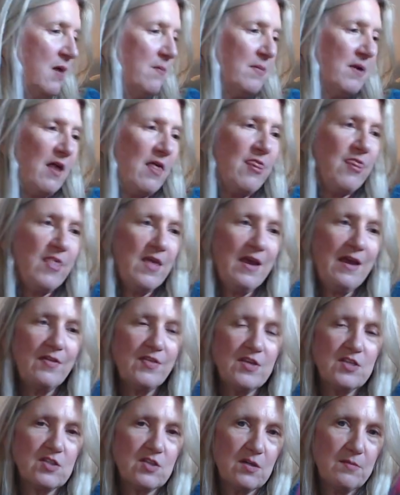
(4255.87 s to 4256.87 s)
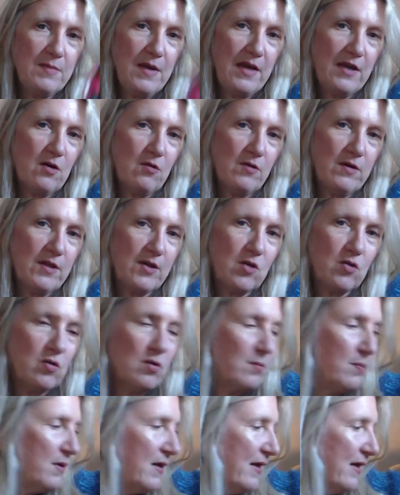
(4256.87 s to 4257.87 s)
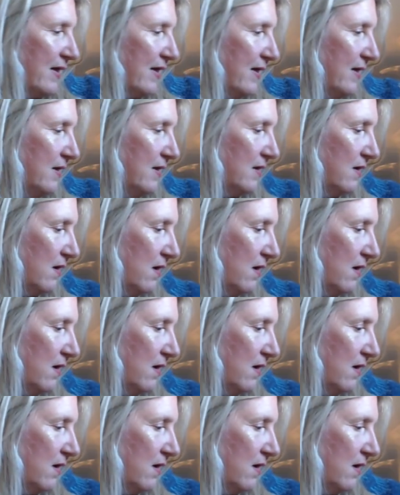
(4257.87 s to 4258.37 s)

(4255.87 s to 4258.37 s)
But I think this could make a really cool blanket.